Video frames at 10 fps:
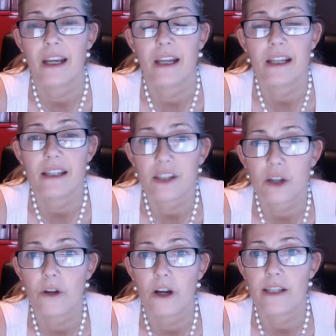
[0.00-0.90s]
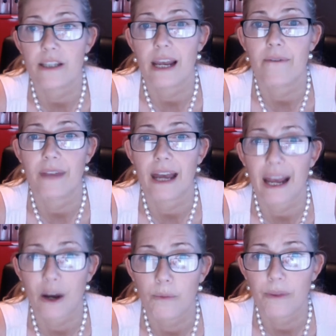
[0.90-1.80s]
and it's so nice to have that
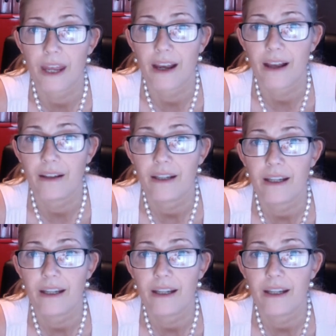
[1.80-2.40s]
help there.